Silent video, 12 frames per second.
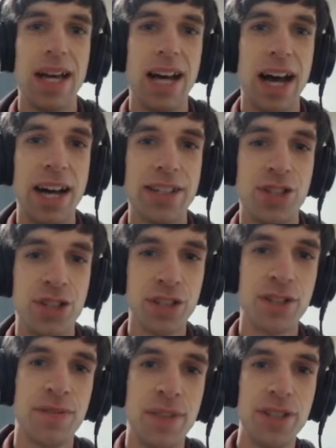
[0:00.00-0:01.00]
I
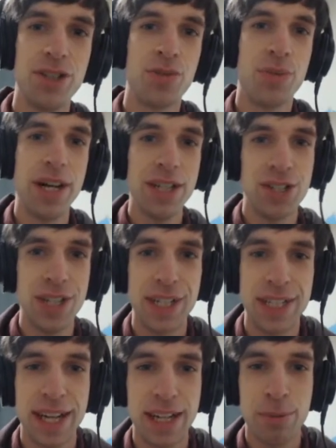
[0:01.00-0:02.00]
just finished
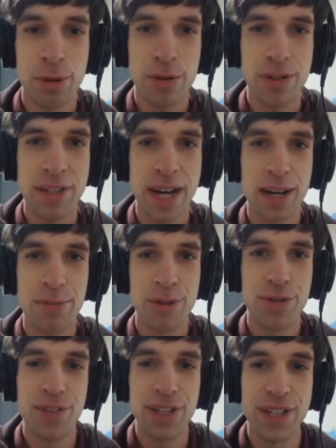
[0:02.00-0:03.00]
watching Dakpo's
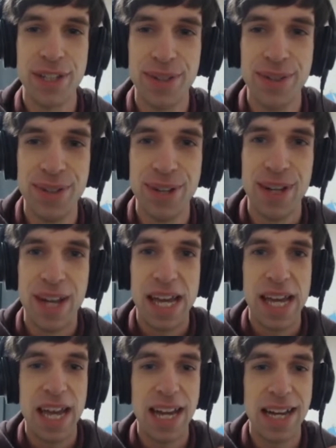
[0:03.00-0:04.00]
combo video,
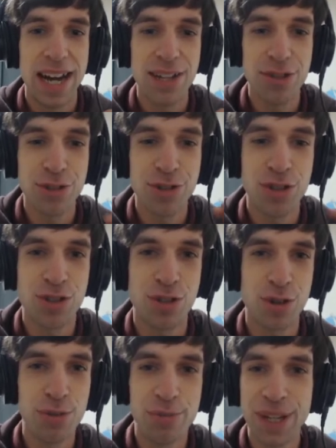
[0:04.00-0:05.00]
and I learned
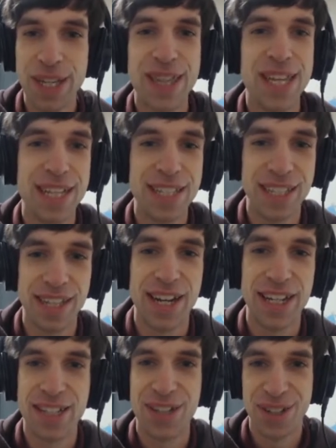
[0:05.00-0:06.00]
so many things that
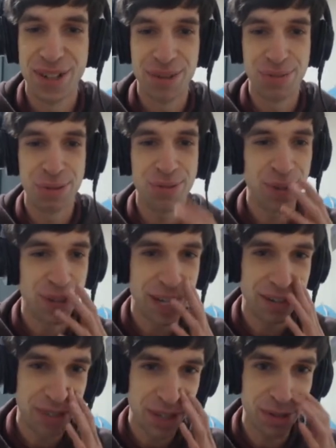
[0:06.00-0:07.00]
I didn't know before.
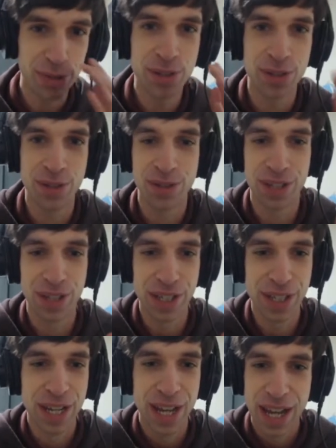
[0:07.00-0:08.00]
That video was so
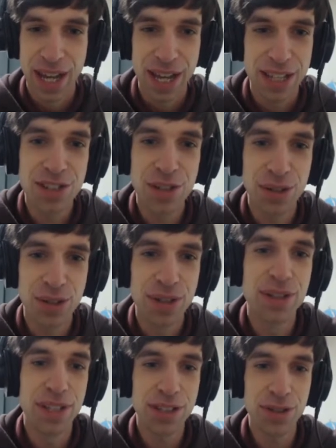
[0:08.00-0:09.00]
good. So
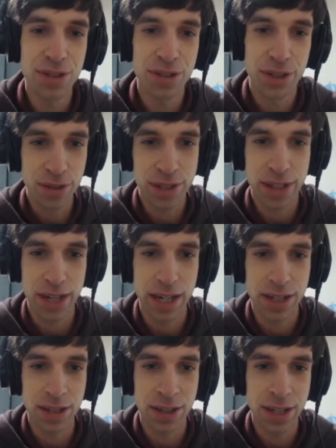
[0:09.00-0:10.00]
these are the notes that I
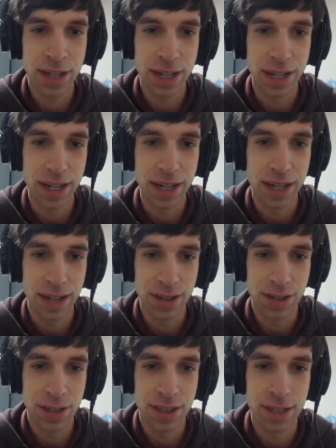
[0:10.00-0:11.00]
took. As
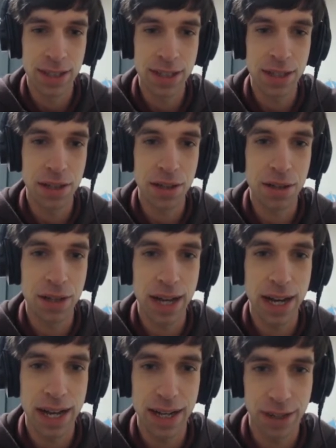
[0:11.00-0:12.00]
you can see, there's a
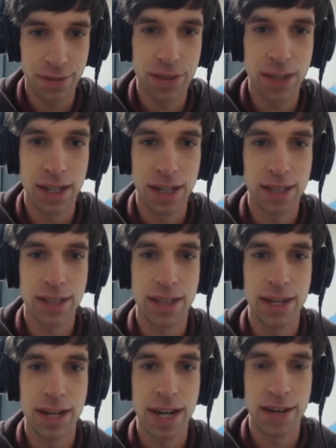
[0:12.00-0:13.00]
lot of things
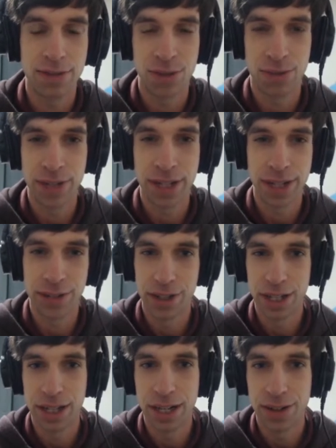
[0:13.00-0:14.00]
that I have to work on
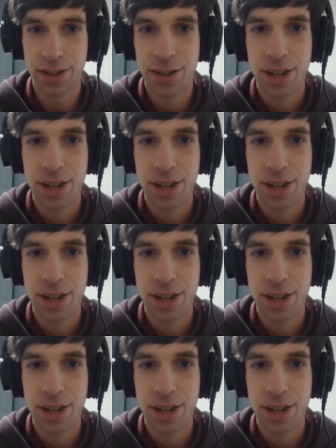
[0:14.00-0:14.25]
right now.